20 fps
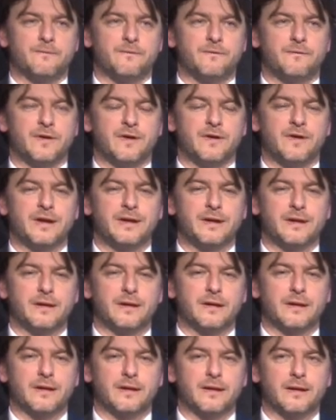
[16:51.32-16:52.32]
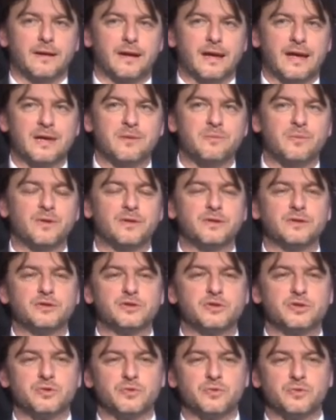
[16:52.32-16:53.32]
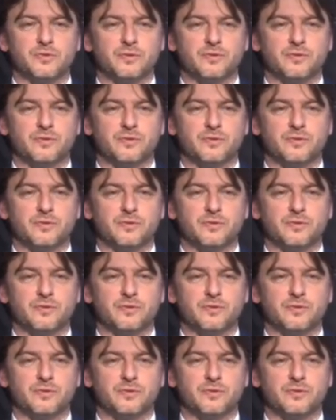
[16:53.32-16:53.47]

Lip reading: very able to